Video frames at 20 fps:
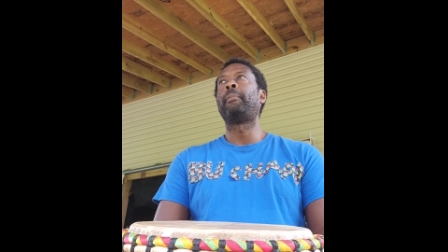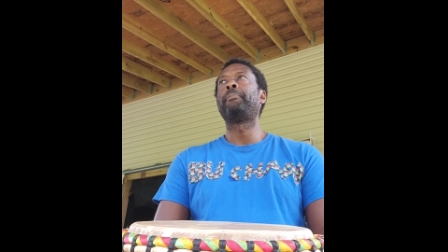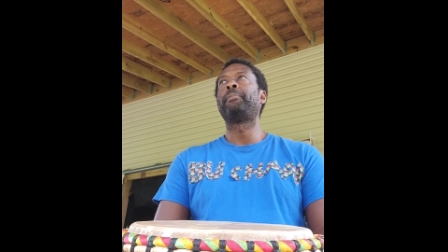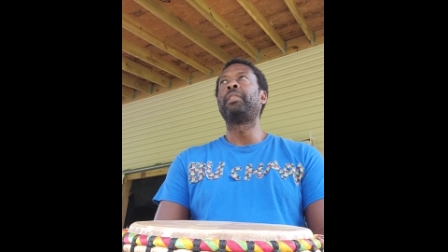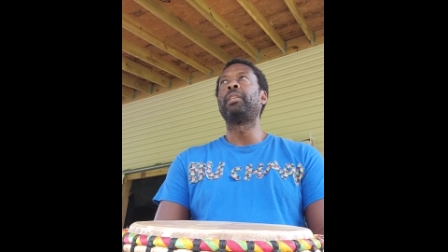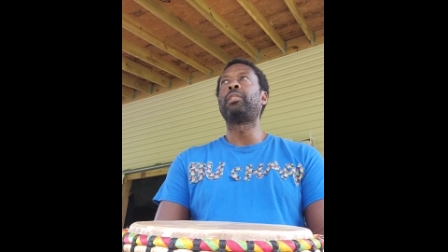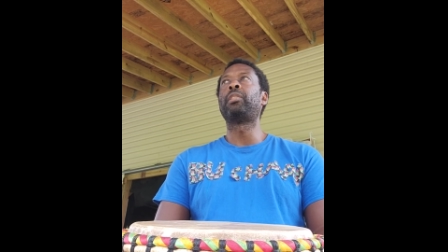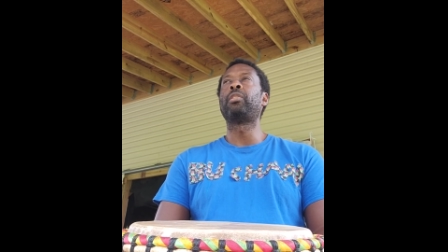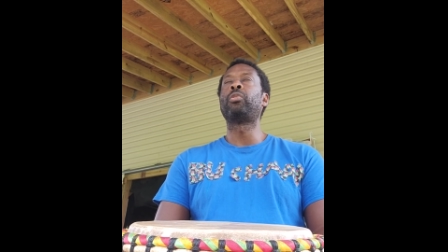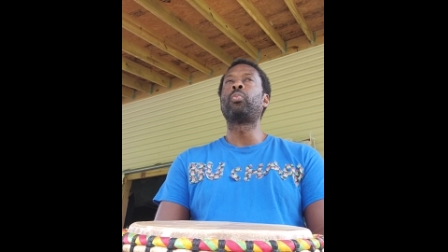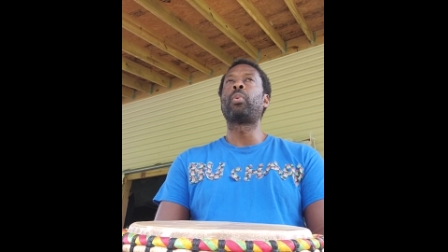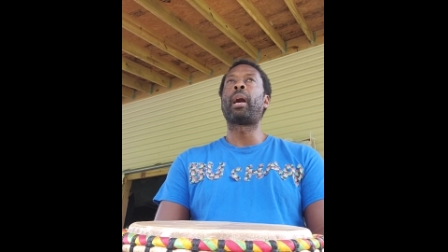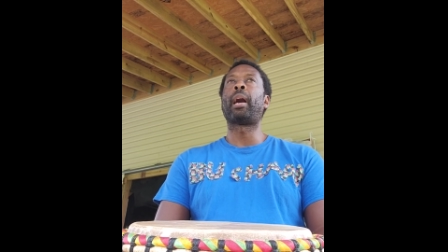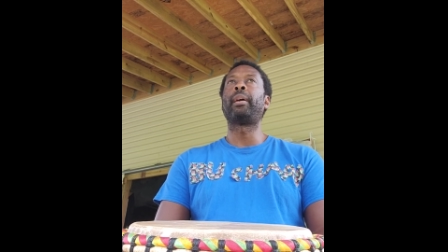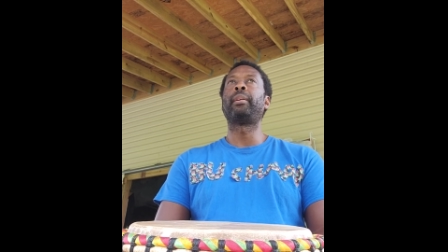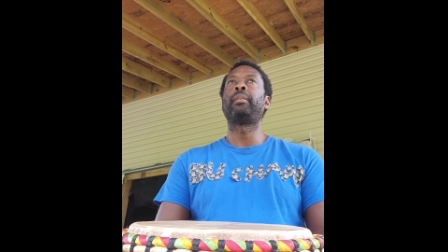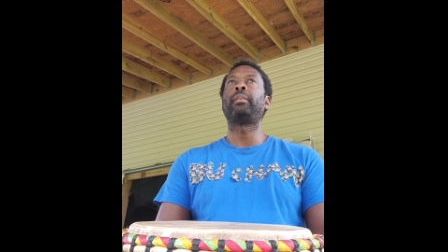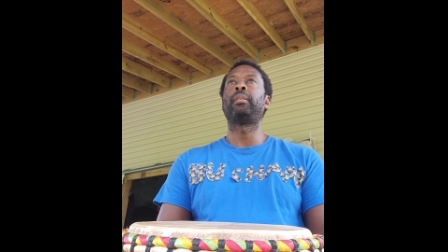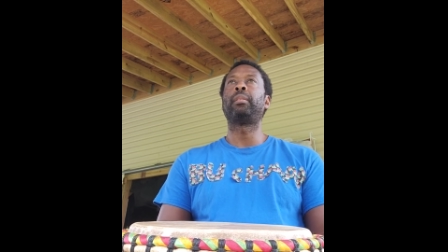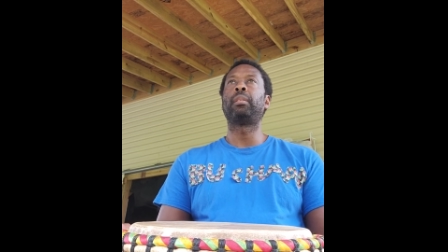This is
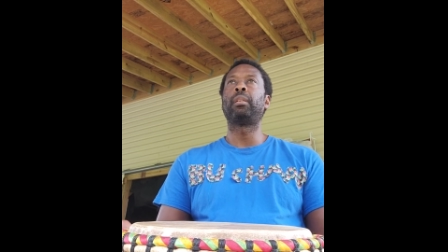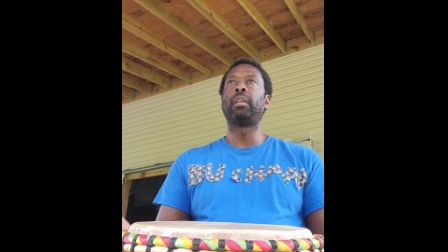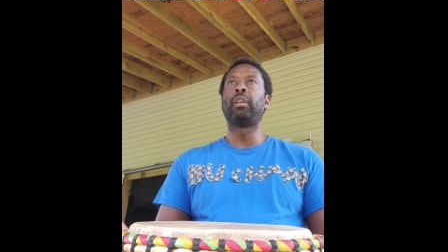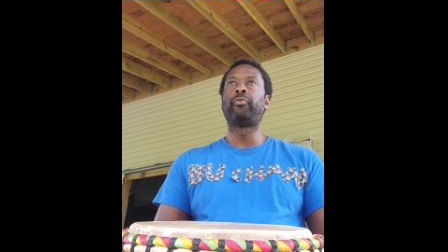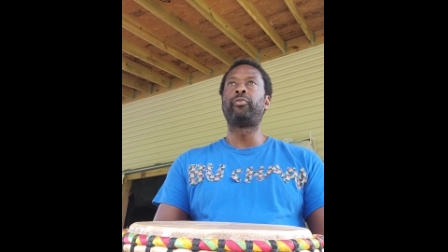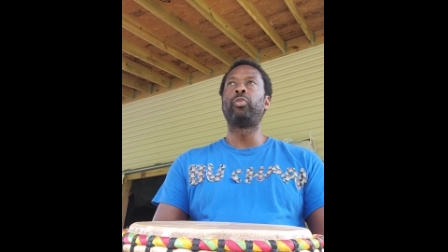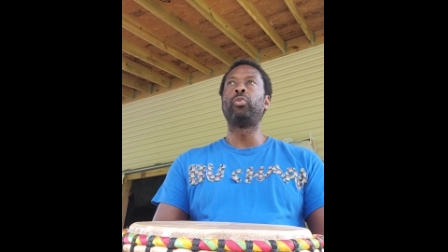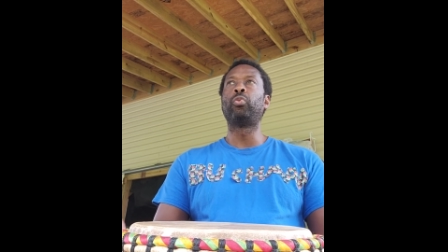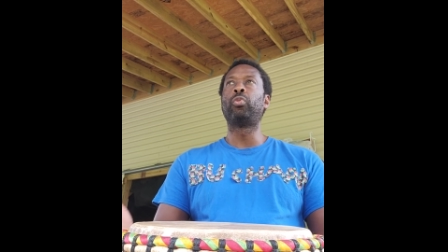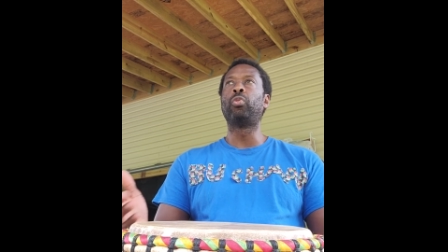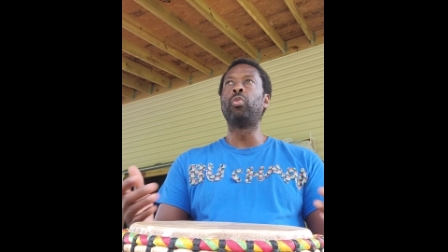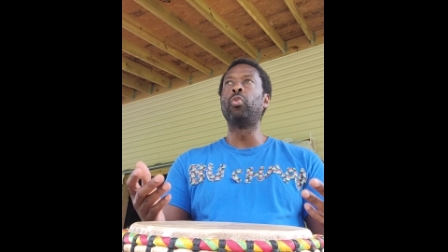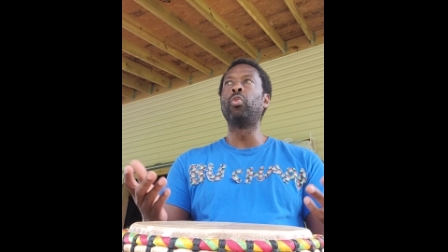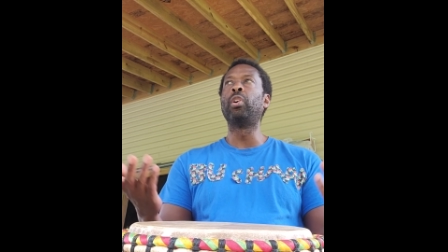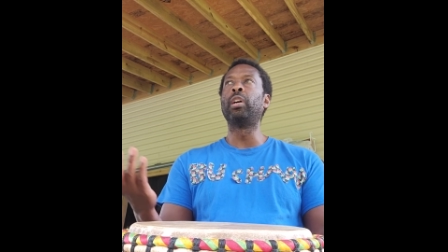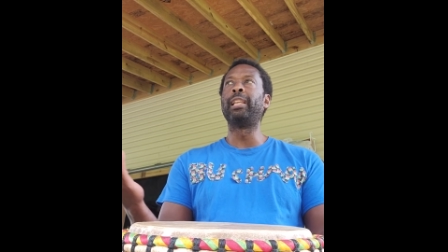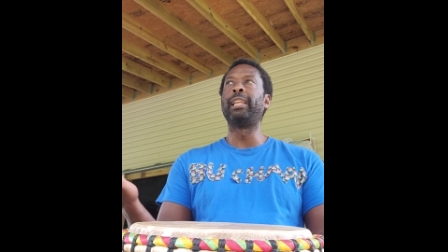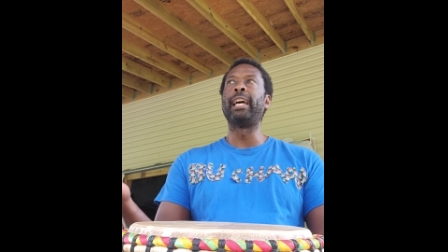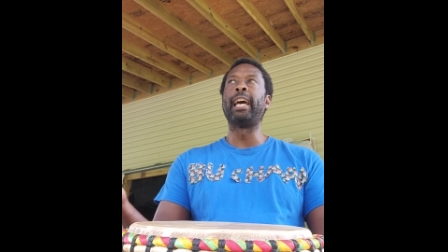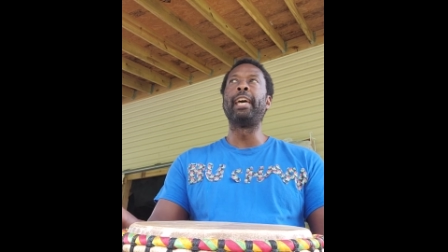why if you
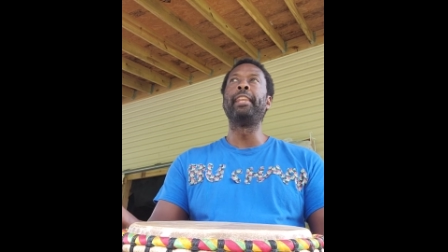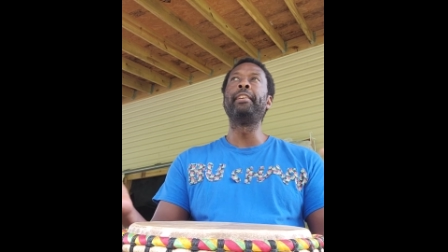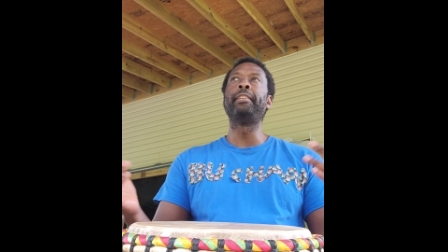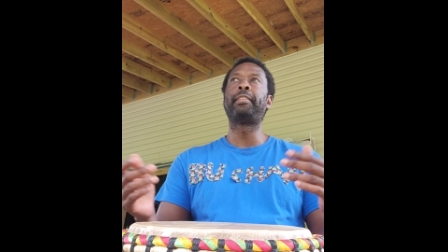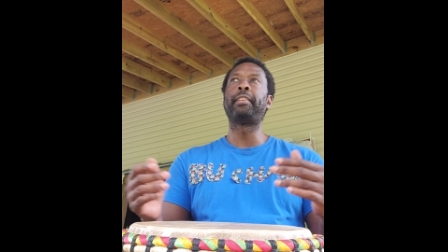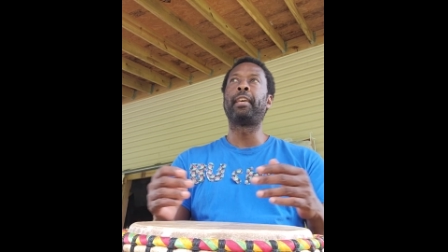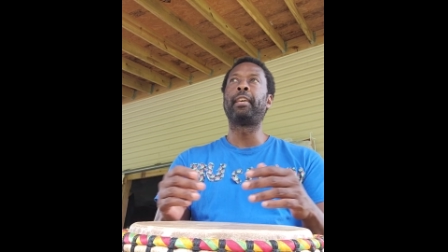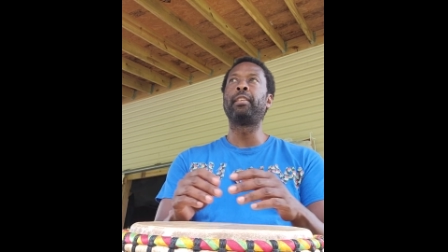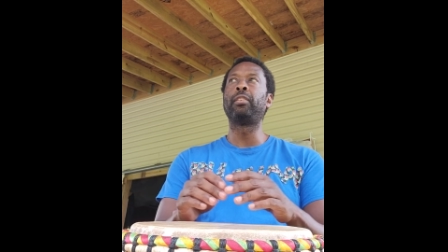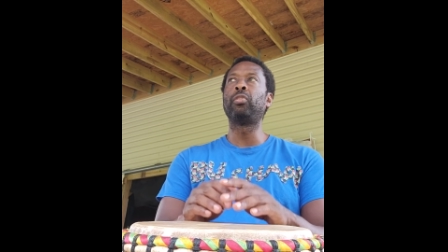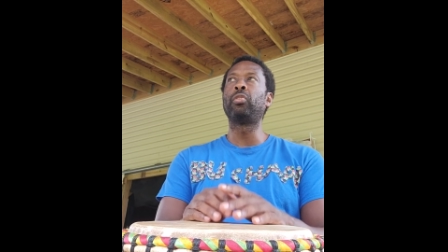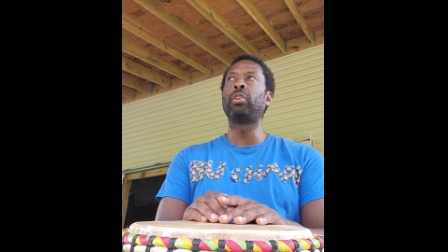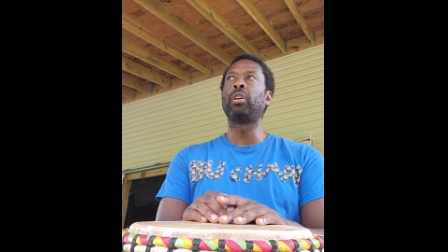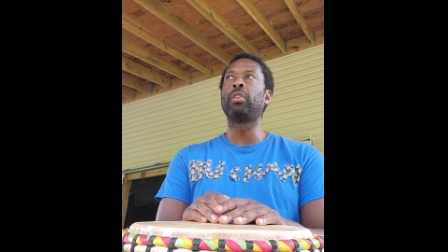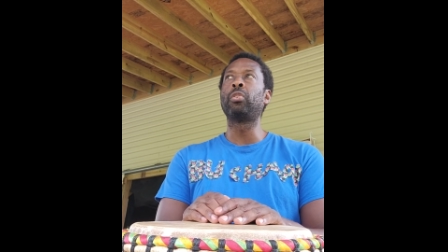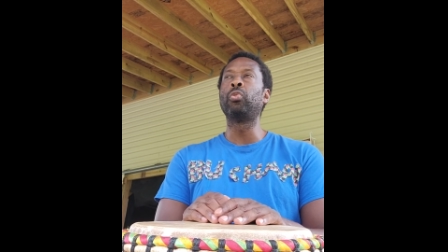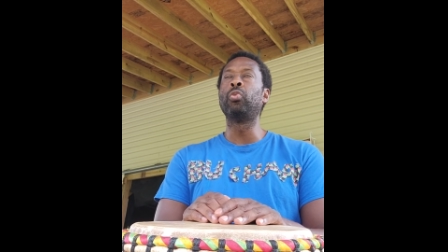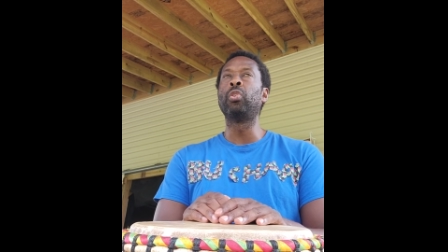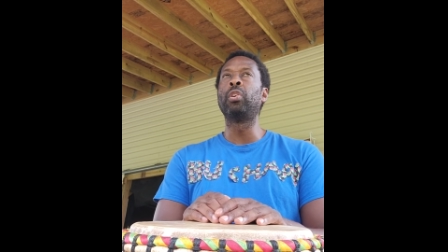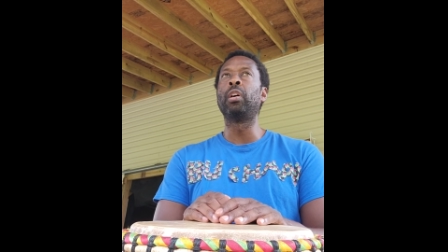Google anything, you
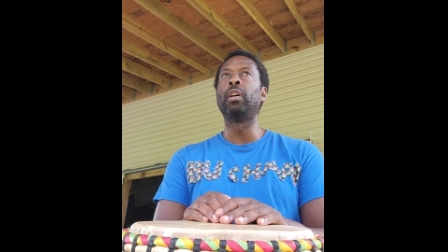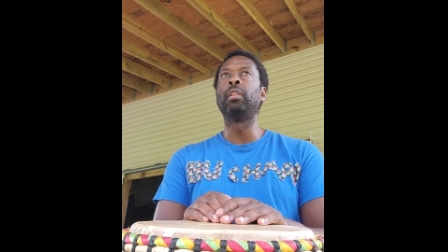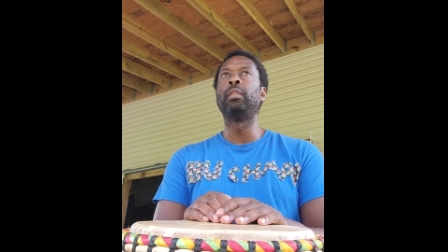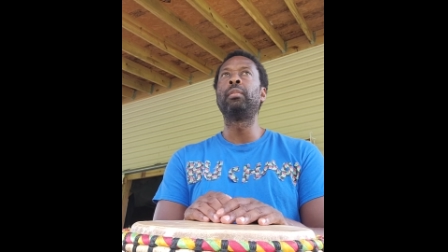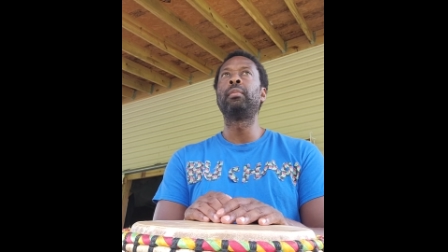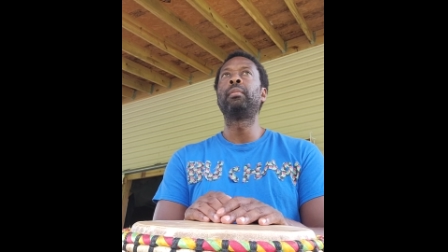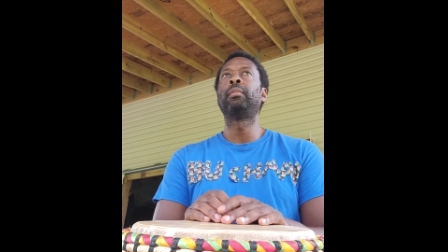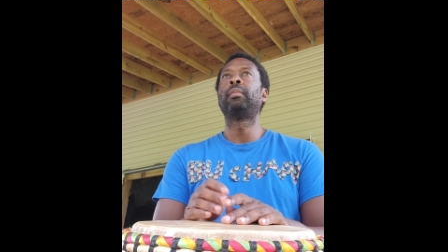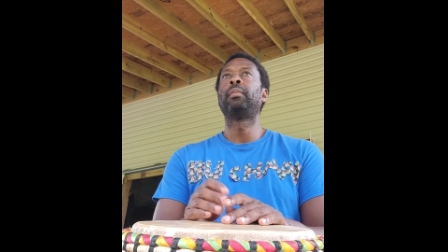could Google